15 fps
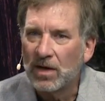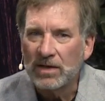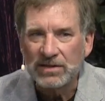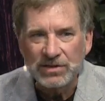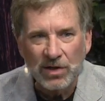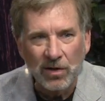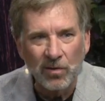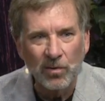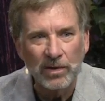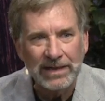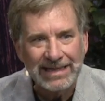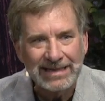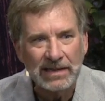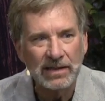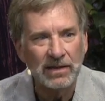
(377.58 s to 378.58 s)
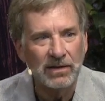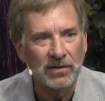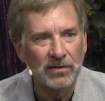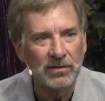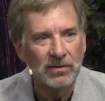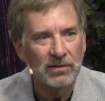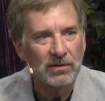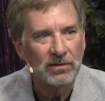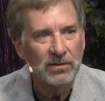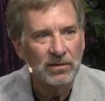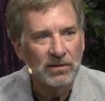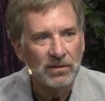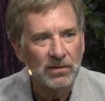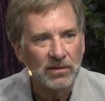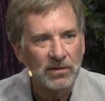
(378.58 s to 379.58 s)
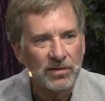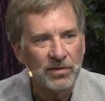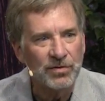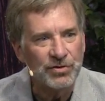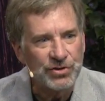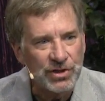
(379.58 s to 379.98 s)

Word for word: It's already there. You're